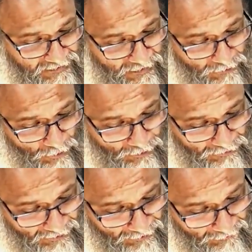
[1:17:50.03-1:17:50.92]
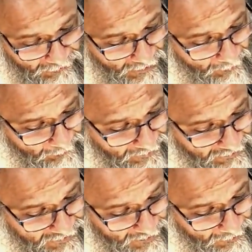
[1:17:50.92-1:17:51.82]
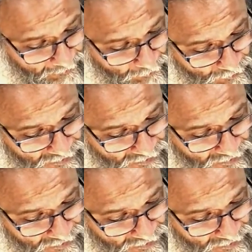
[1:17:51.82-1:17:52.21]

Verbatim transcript: as the doctrine of the imperishable